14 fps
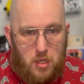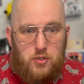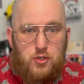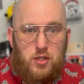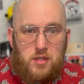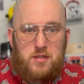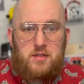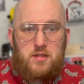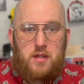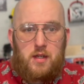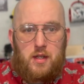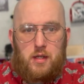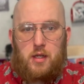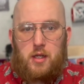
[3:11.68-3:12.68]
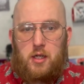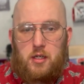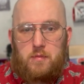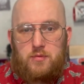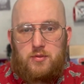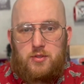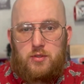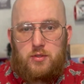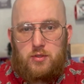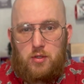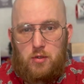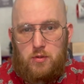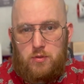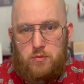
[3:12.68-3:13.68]
Just um,
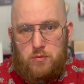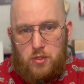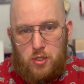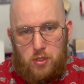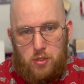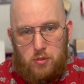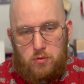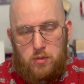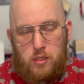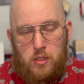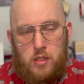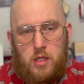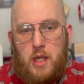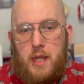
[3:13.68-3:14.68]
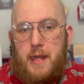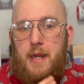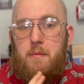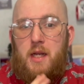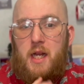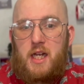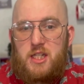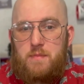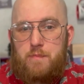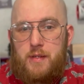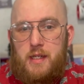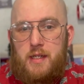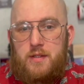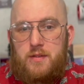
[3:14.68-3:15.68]
so you know, M&H
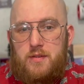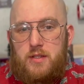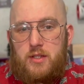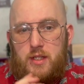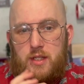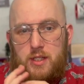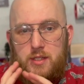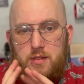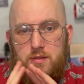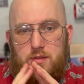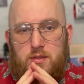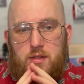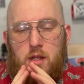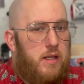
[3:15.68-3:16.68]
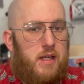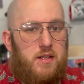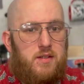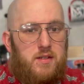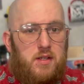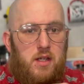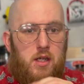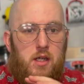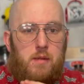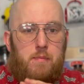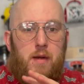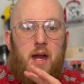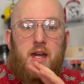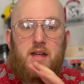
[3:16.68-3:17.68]
Beans is, it's uh,
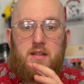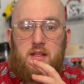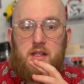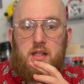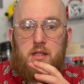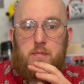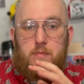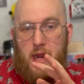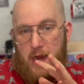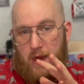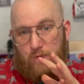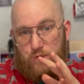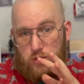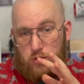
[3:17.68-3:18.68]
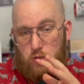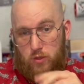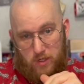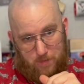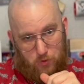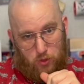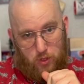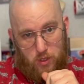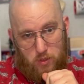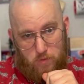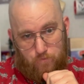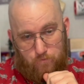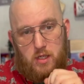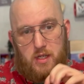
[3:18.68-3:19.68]
by the Pavs Creamery.
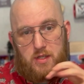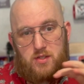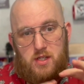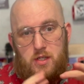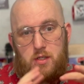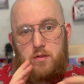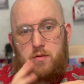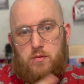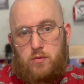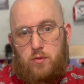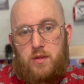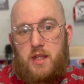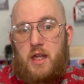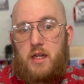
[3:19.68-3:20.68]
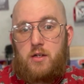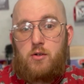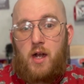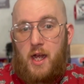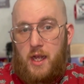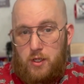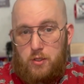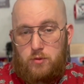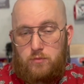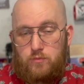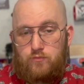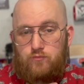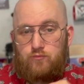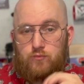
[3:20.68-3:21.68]
It's in North Canton, Ohio.
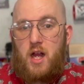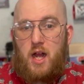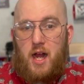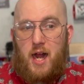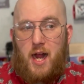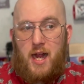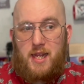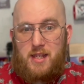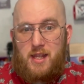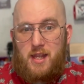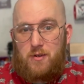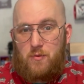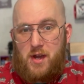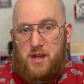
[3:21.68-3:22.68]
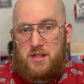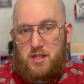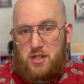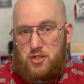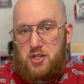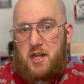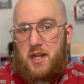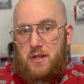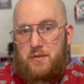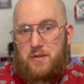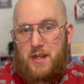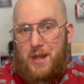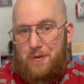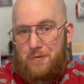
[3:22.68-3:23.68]
I can't wait to check out
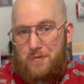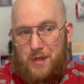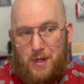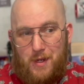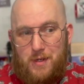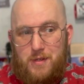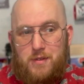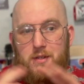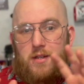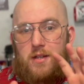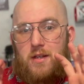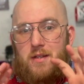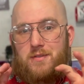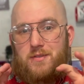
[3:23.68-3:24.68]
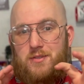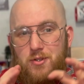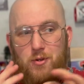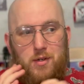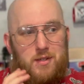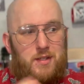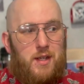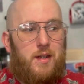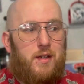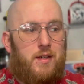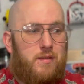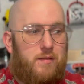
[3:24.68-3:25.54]
the cafe. So excited.